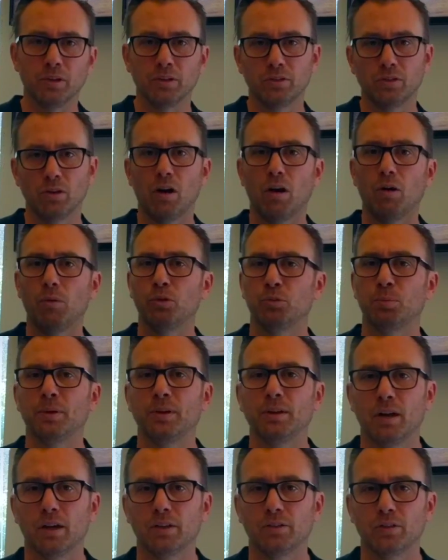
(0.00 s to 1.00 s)
it's always
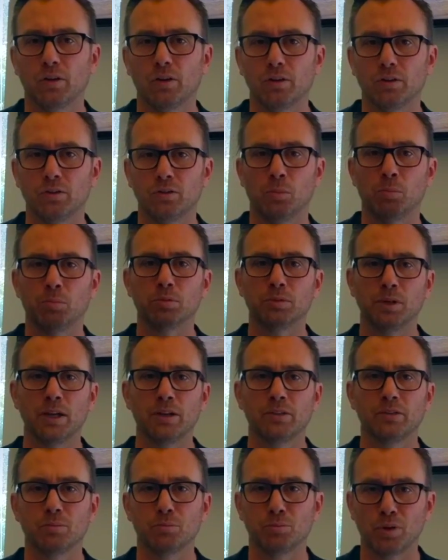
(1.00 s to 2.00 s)
been God's heart to
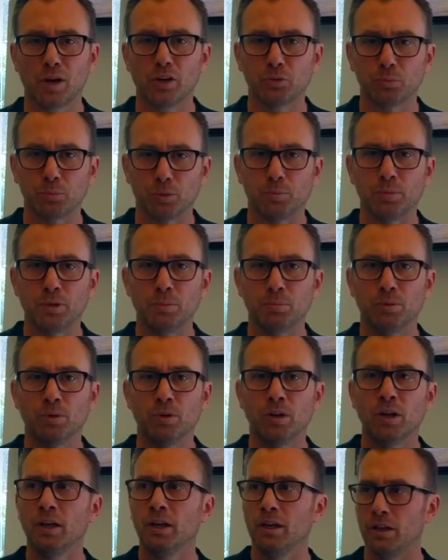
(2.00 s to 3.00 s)
bless and prosper
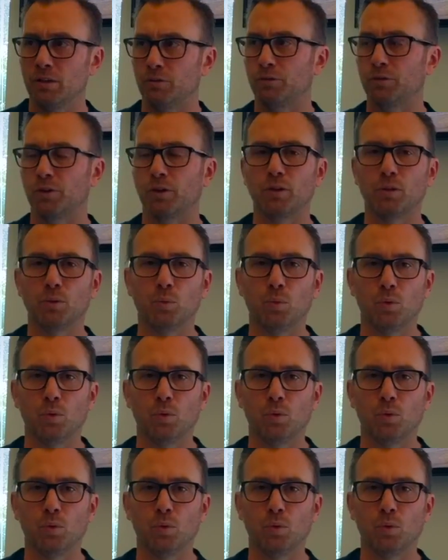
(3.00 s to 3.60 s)
people in front of the